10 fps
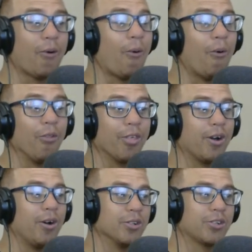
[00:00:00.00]
all the
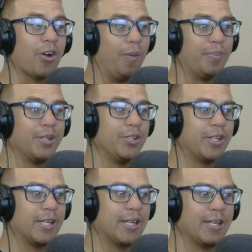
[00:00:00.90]
gold copper you
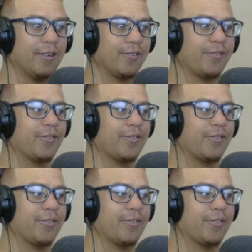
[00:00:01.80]
can give.